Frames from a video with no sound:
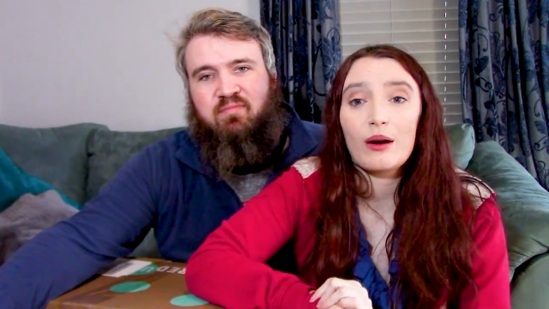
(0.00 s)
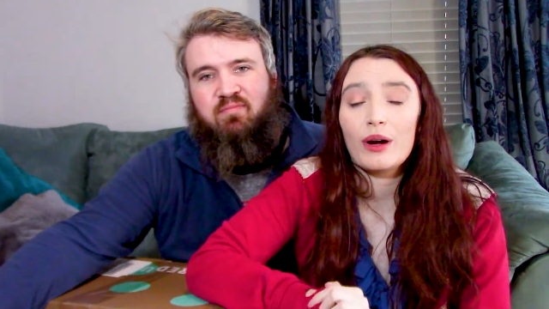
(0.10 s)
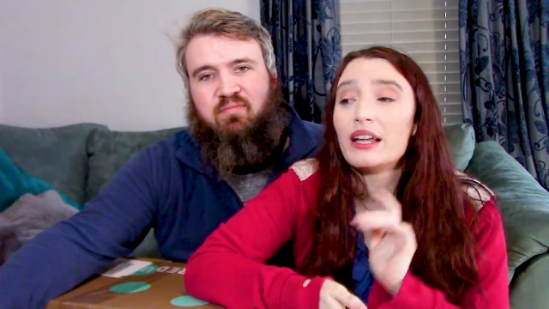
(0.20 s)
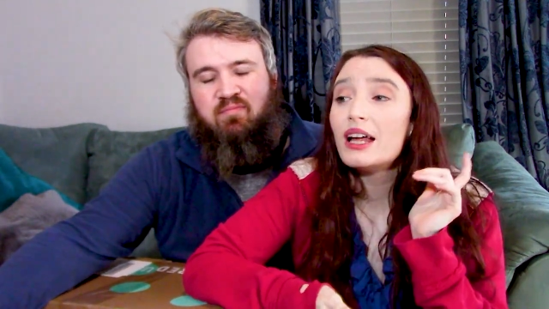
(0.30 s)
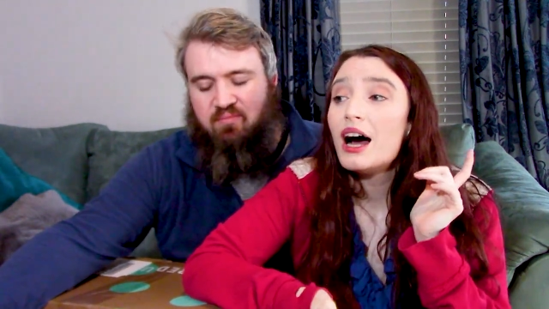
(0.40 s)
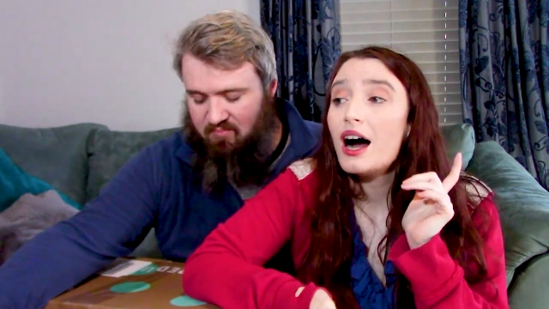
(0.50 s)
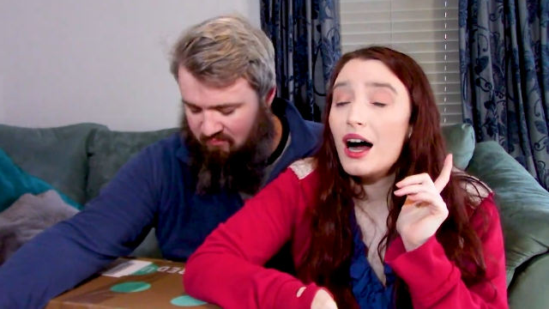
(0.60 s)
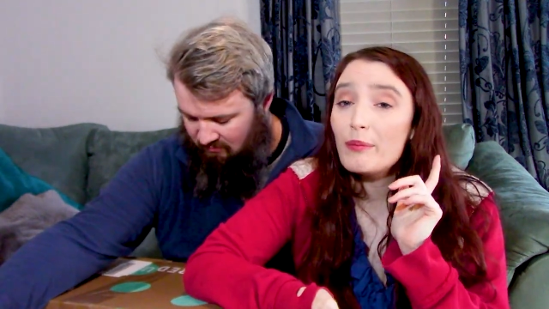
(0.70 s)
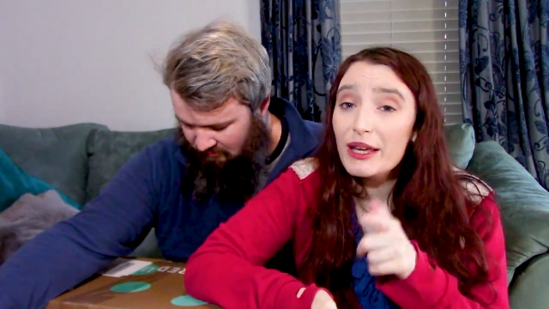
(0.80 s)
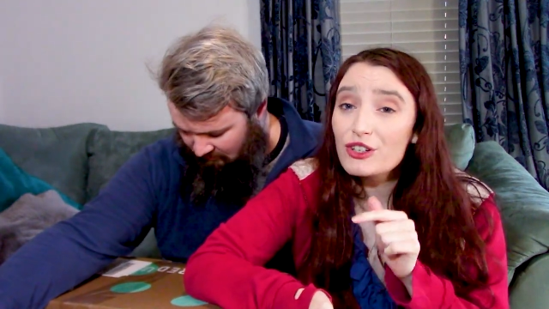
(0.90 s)
Speaker 1: that one.
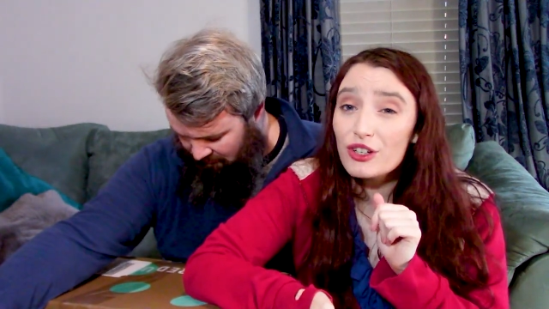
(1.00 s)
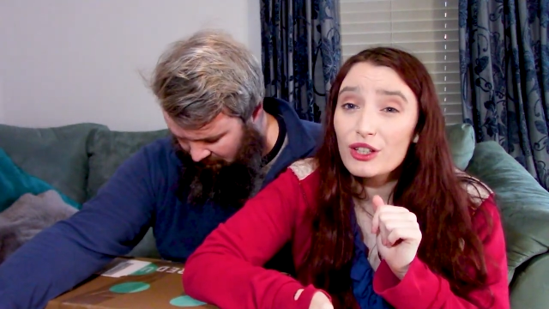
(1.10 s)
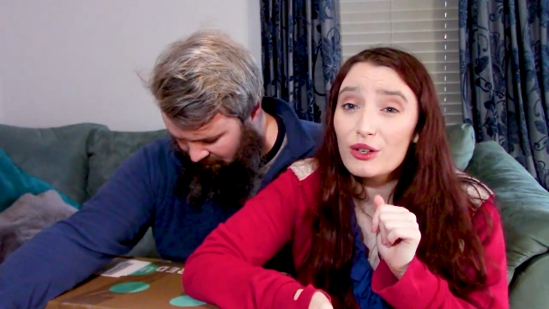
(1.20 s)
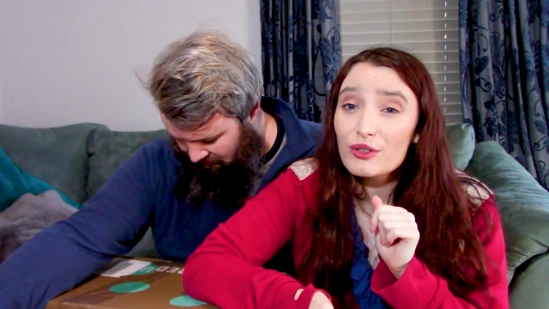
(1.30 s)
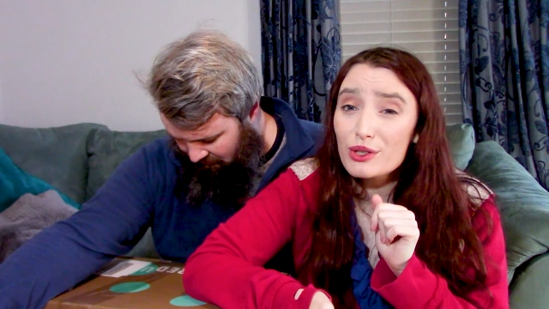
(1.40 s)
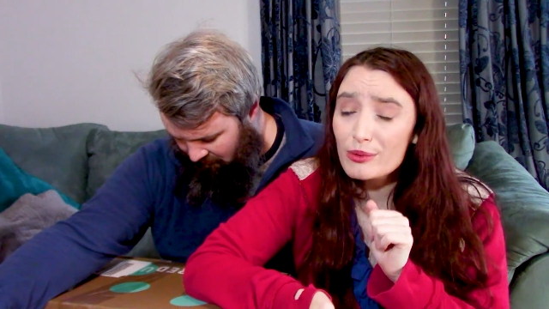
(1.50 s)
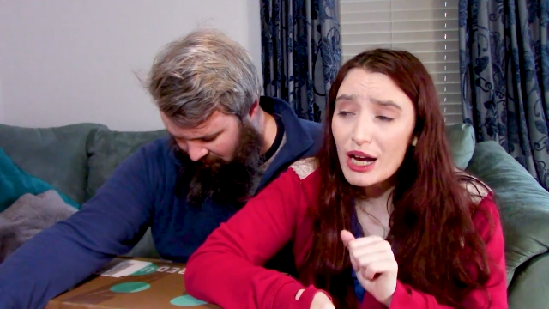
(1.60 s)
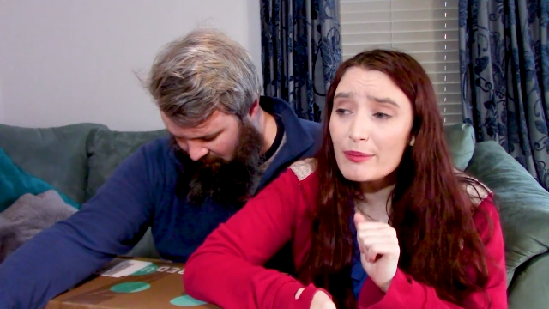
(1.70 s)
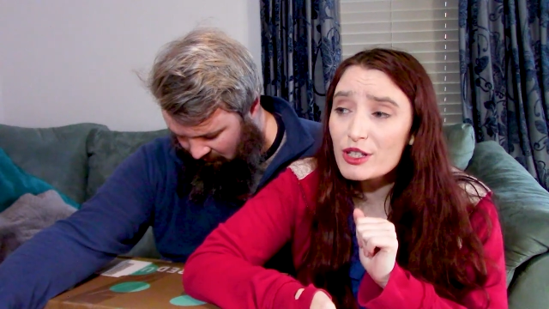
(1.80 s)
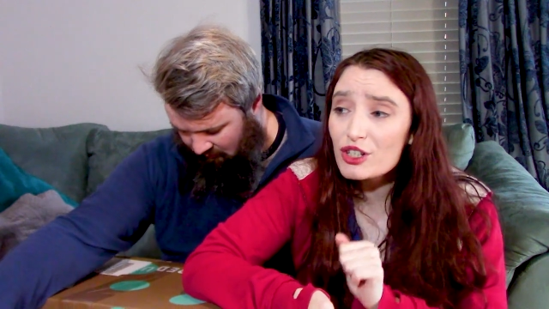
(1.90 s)
Uh, make sure that you're
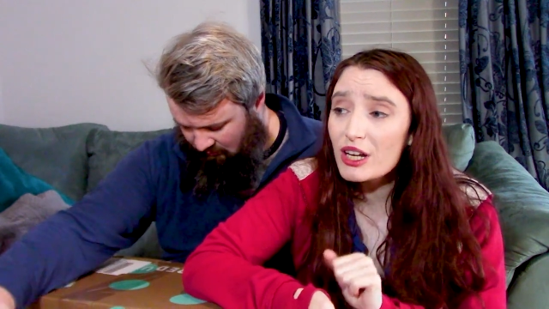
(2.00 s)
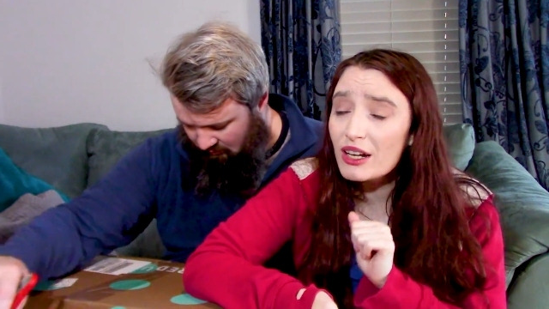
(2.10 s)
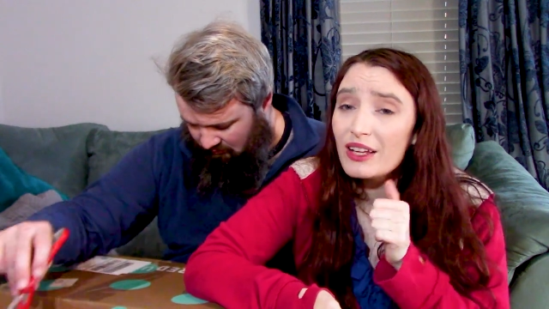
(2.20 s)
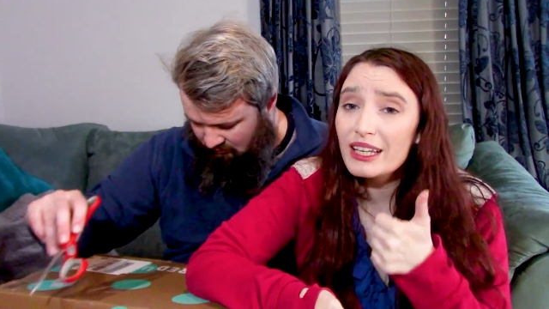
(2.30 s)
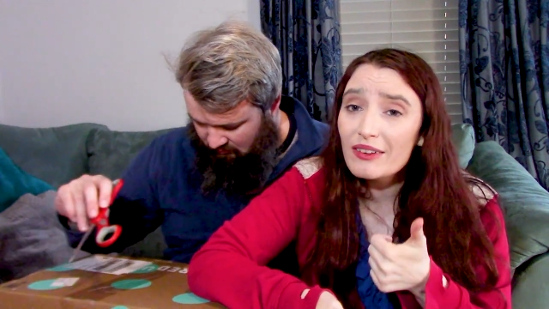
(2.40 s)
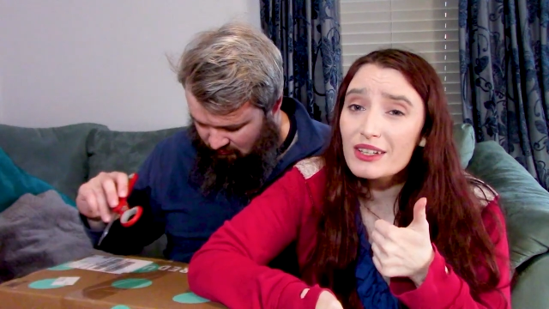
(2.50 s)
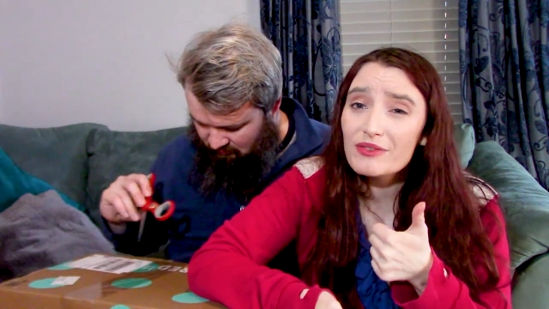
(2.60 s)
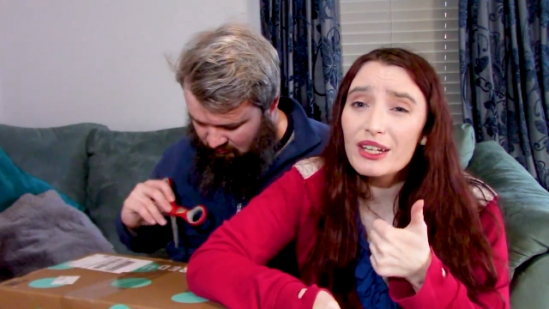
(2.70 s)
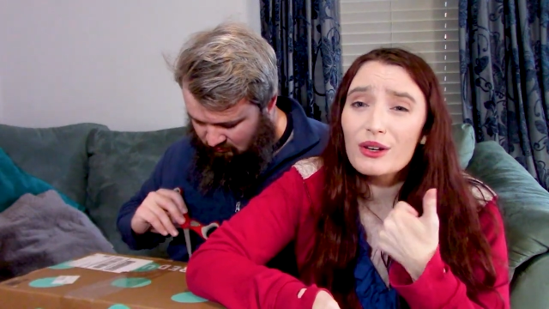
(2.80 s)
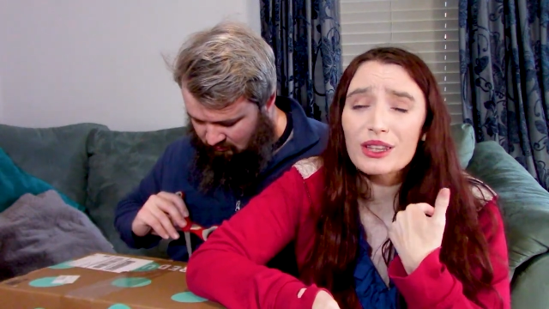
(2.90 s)
subscribed to the channel and give
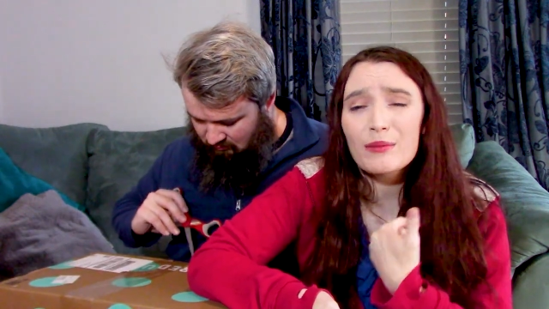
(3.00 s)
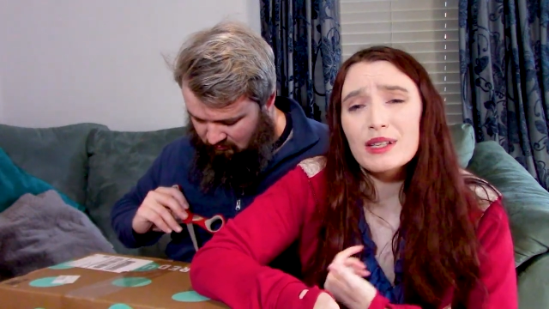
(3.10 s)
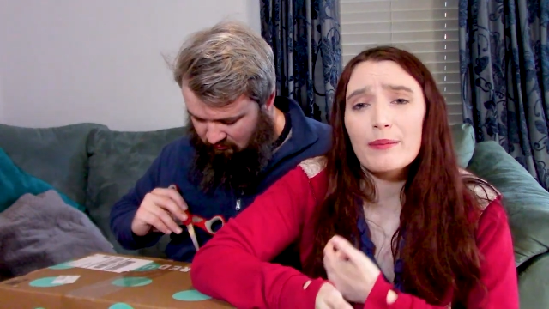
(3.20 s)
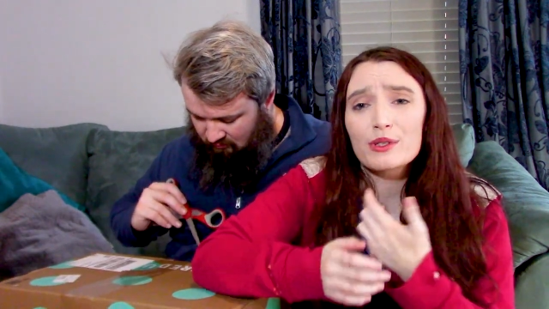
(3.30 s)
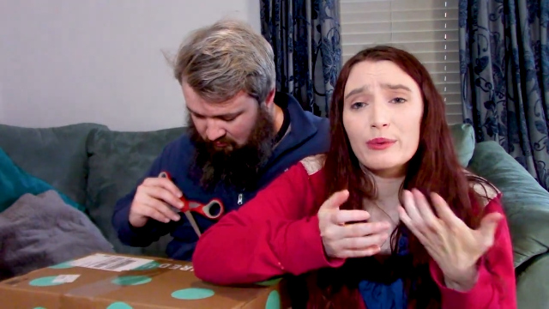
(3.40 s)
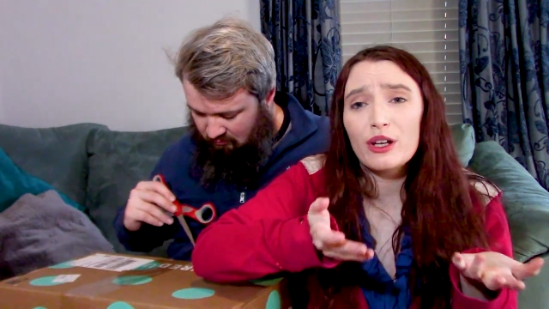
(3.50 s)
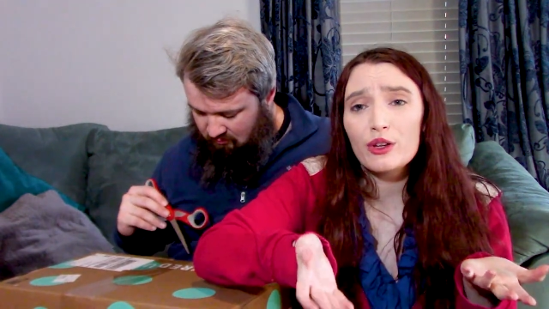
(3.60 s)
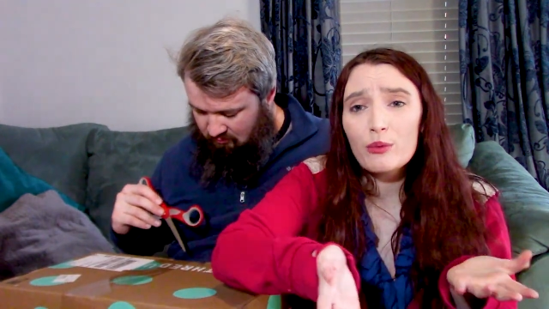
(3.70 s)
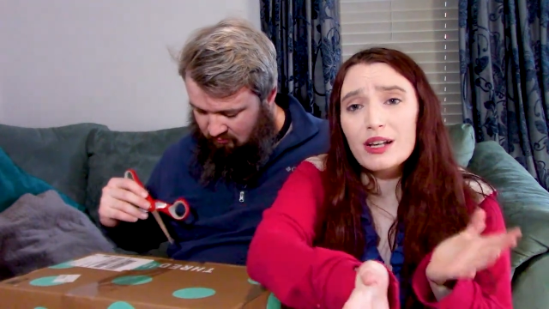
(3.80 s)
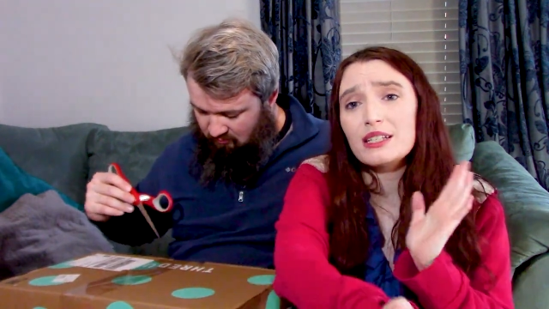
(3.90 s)
this video a thumbs up so we
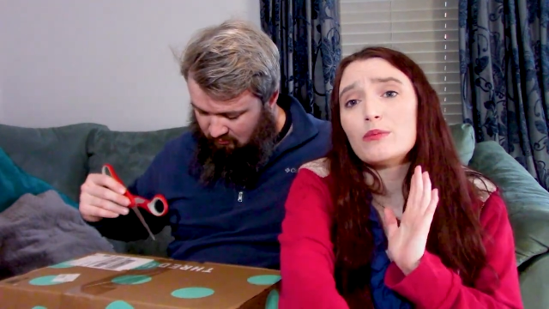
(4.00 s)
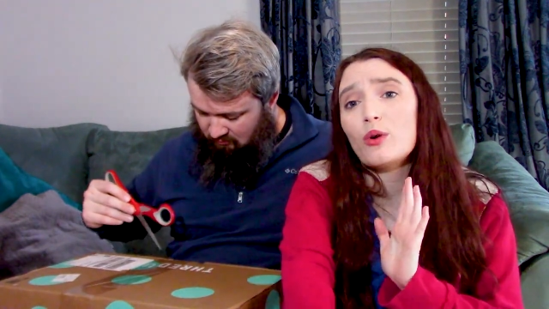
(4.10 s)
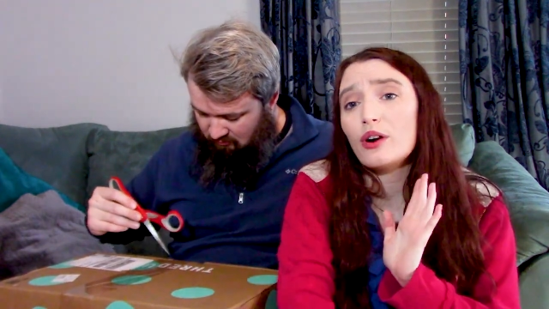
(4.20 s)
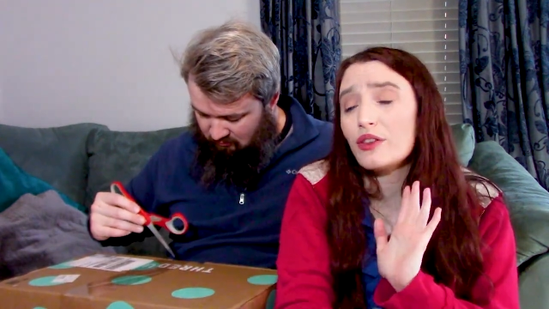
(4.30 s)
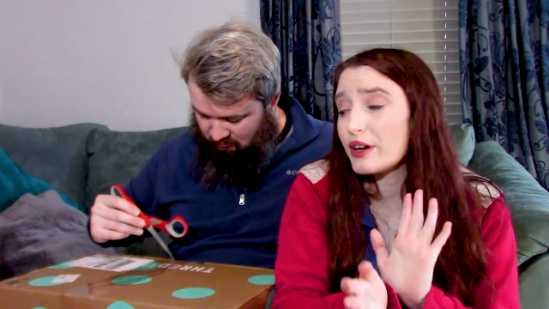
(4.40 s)
know you want to see more